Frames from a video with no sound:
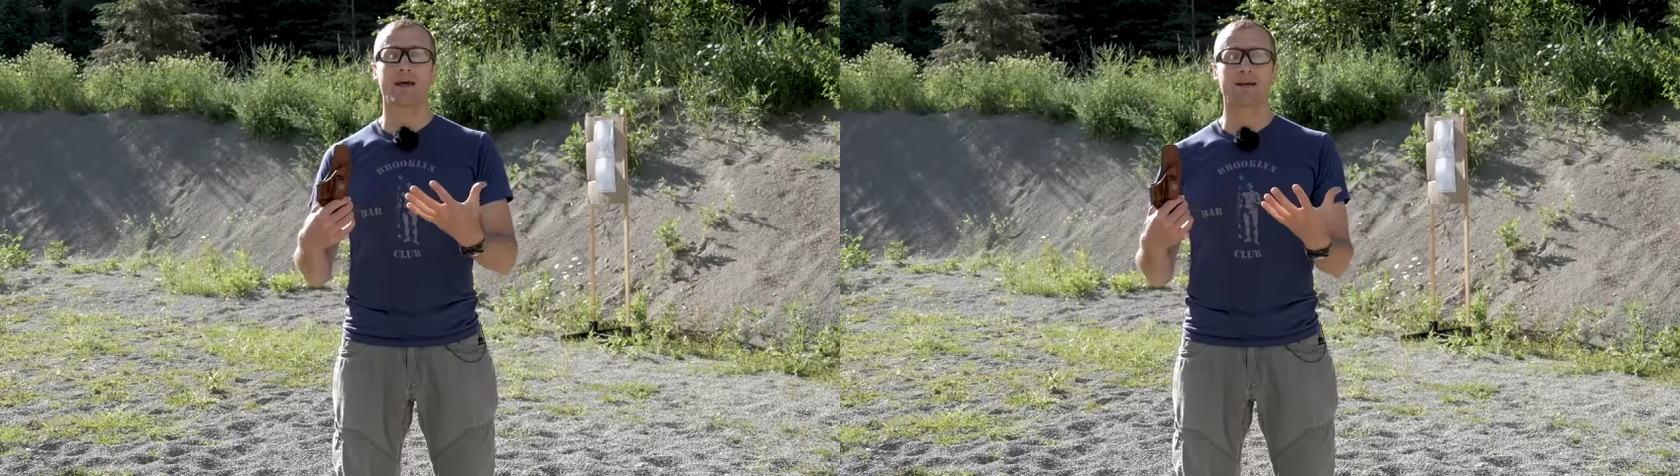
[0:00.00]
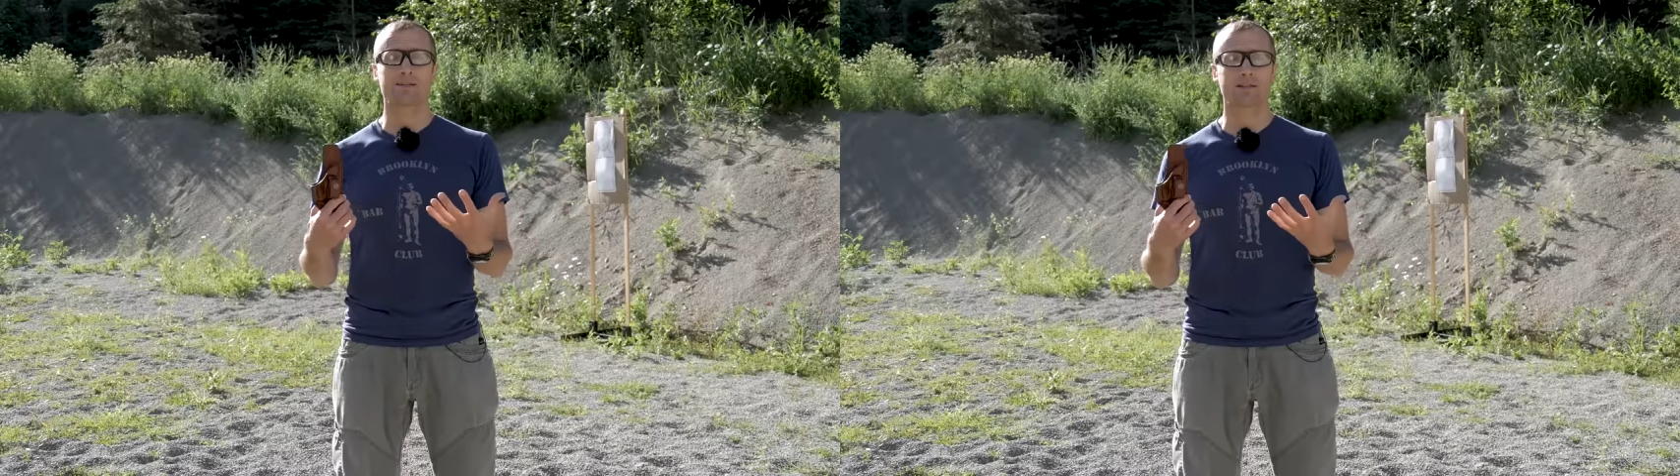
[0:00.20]

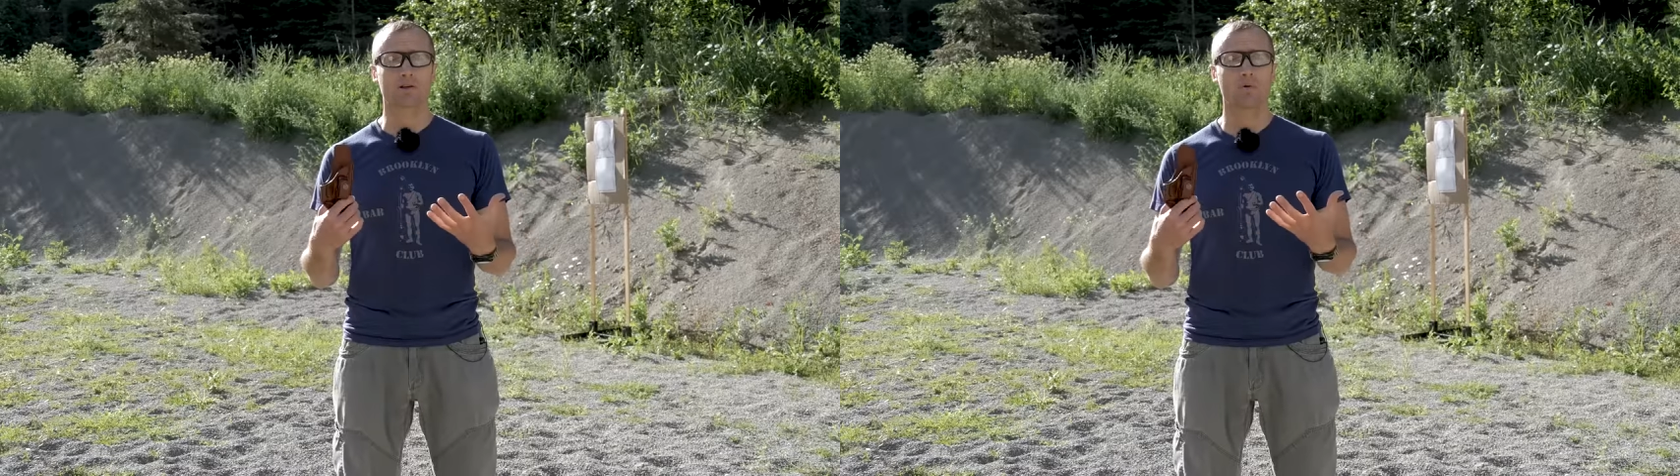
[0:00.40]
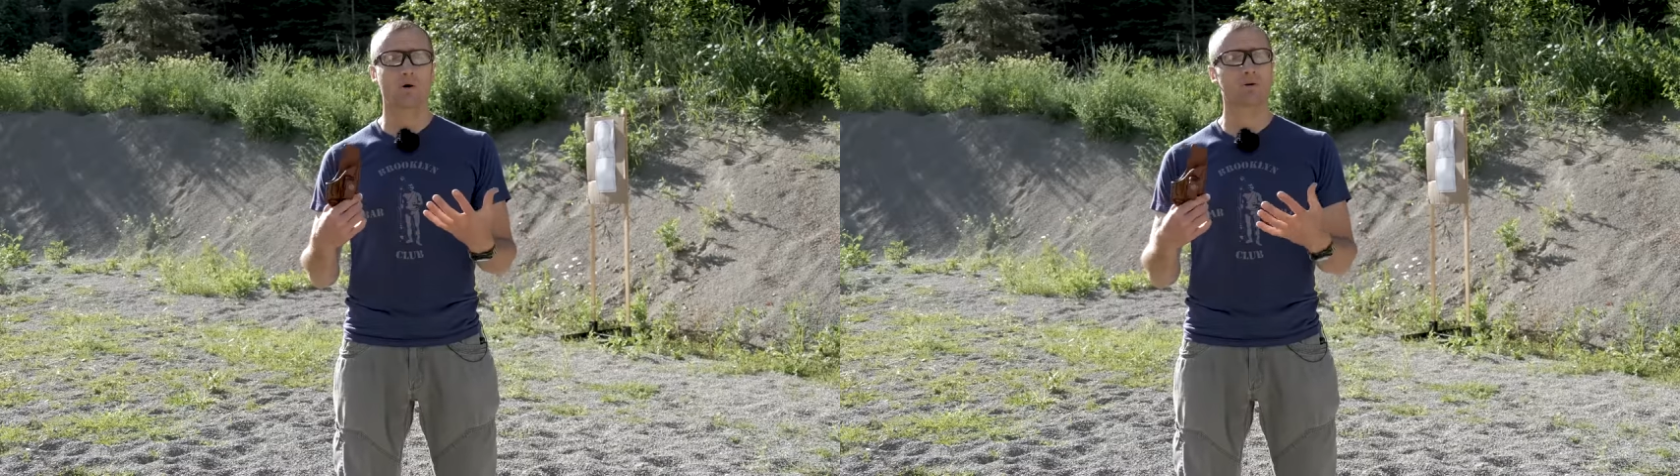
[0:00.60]
As to the
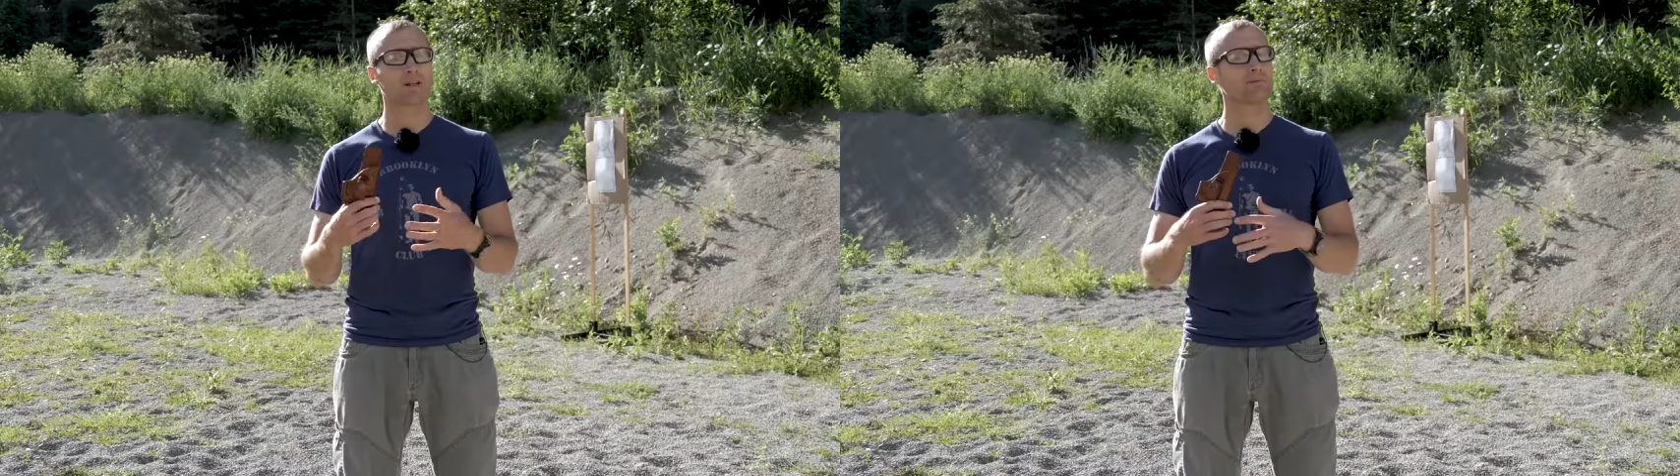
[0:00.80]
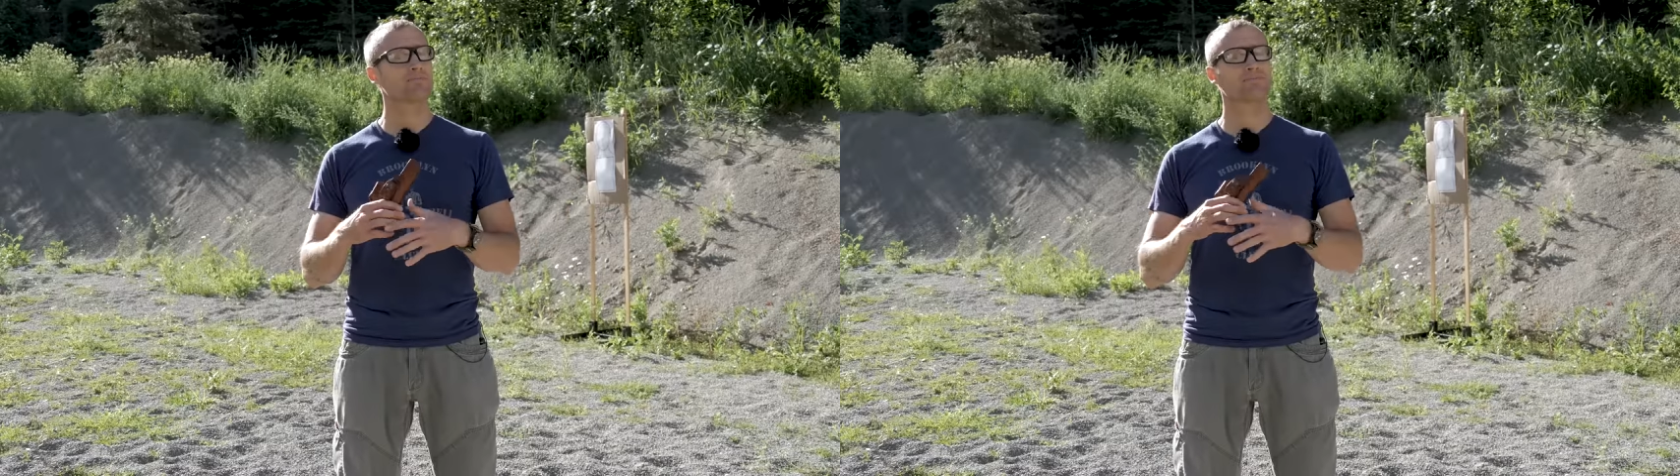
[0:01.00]

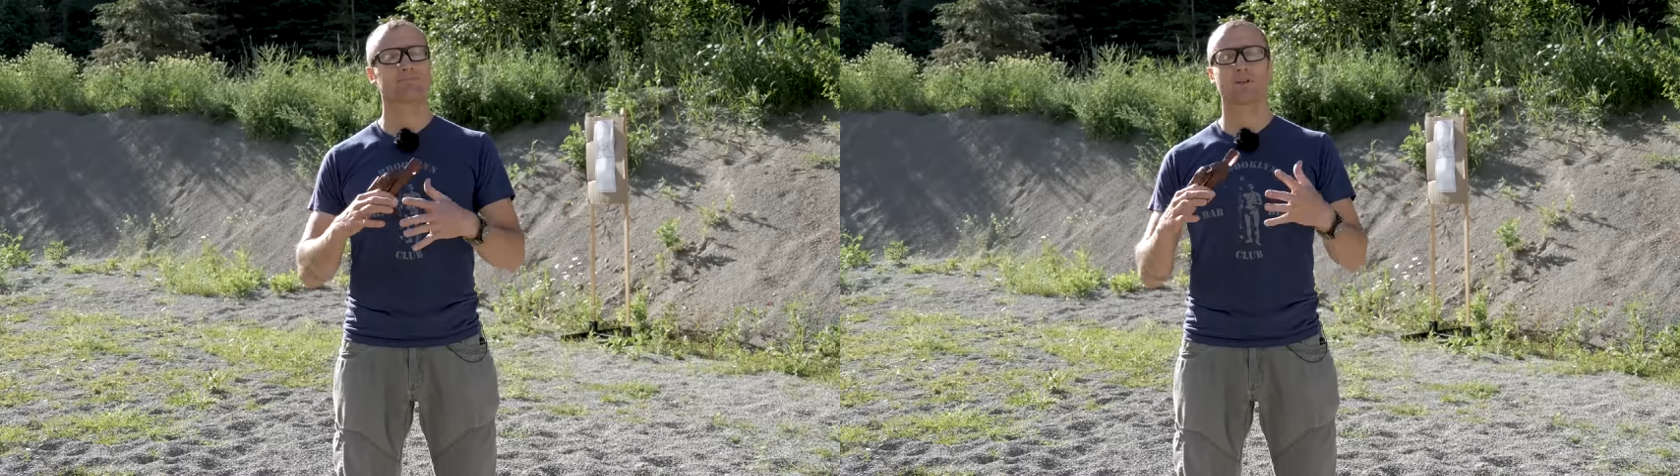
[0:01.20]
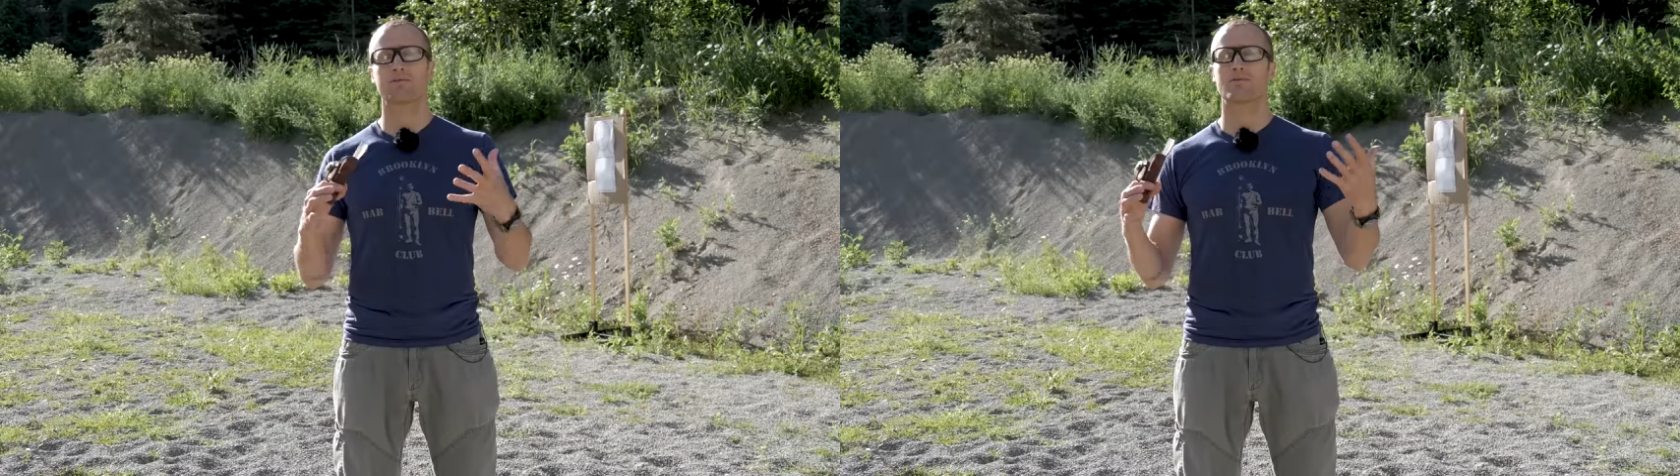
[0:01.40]
quality,
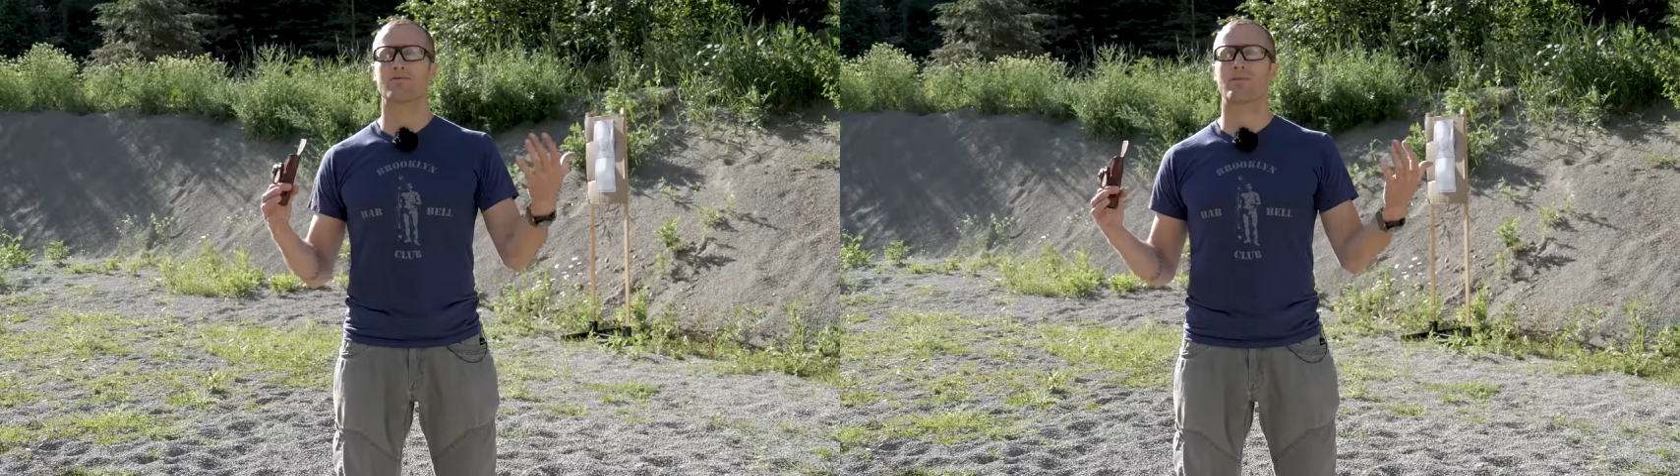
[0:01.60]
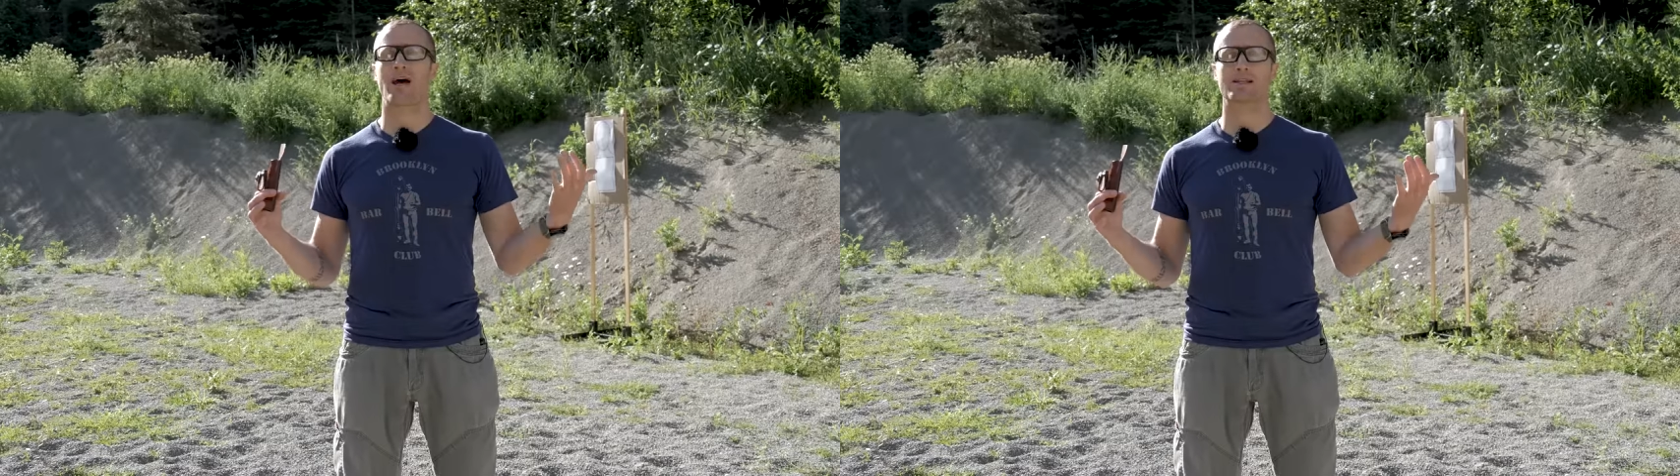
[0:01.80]

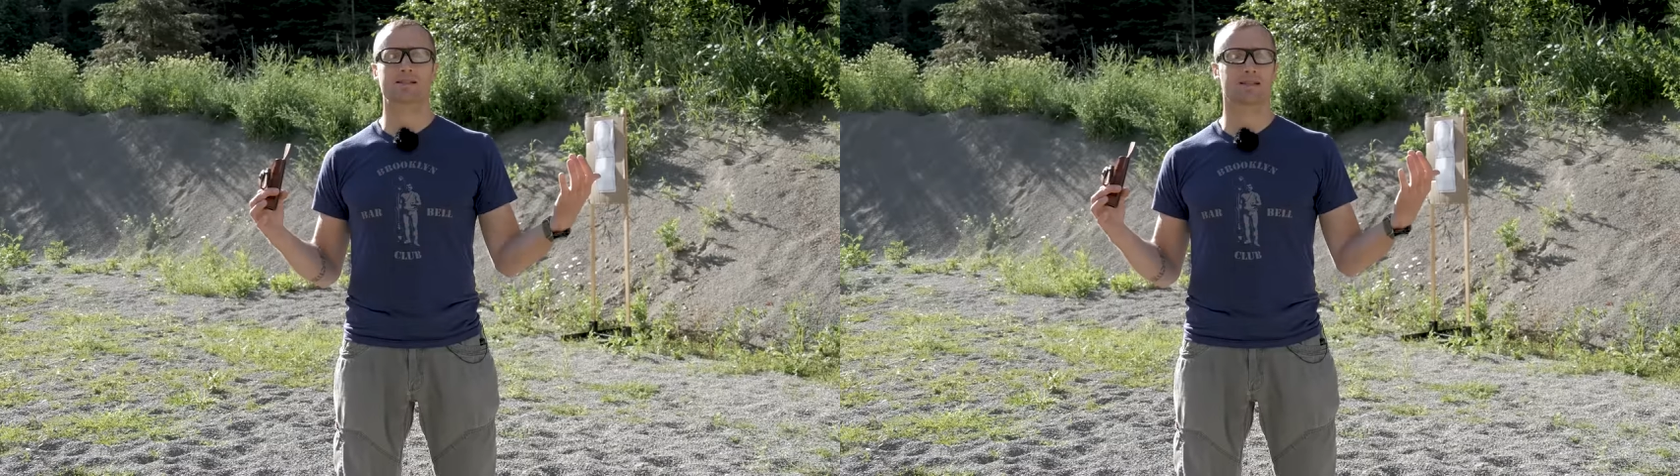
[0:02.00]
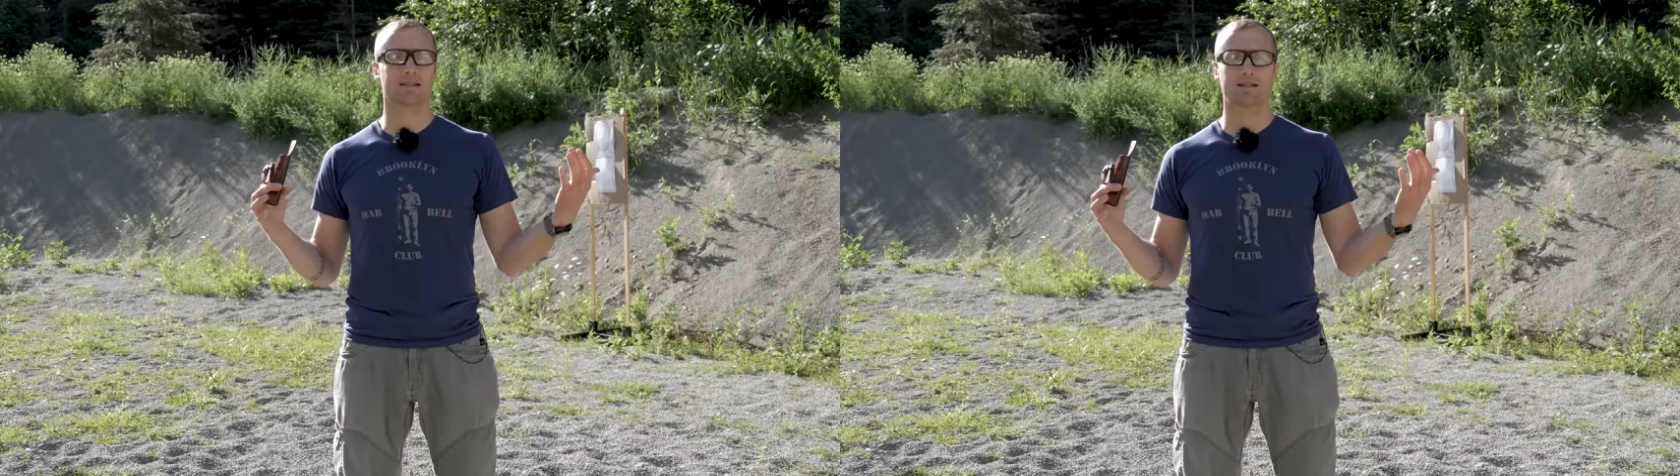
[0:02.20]
vastly